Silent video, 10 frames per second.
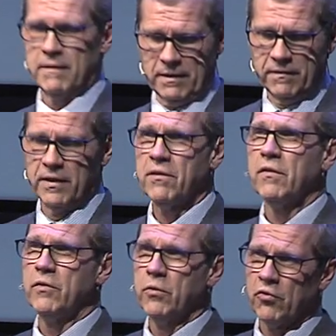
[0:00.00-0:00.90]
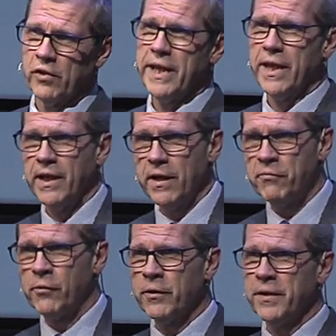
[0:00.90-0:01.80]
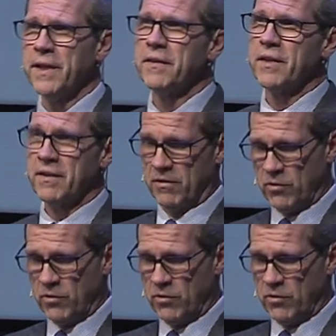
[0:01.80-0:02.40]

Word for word: And that is usually effort and that